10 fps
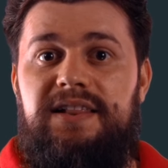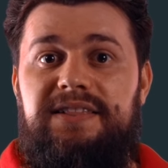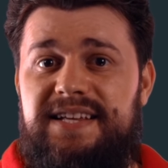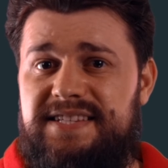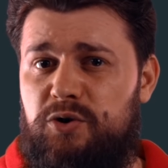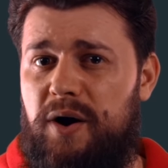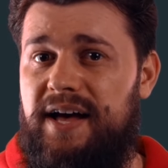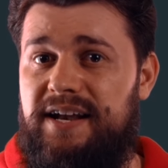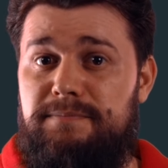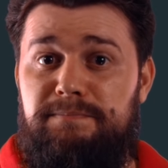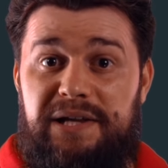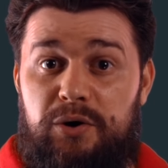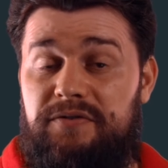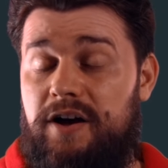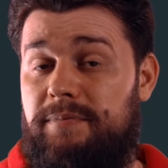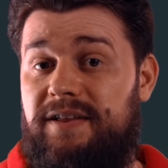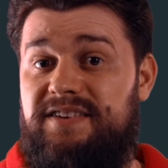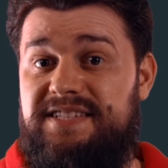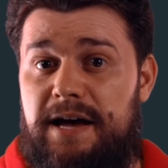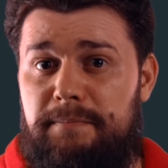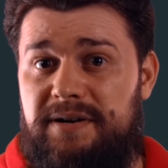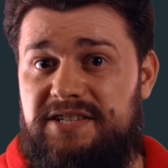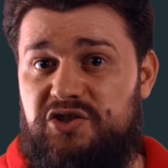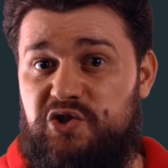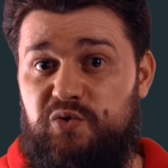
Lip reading: let's go ahead and play with a couple of examples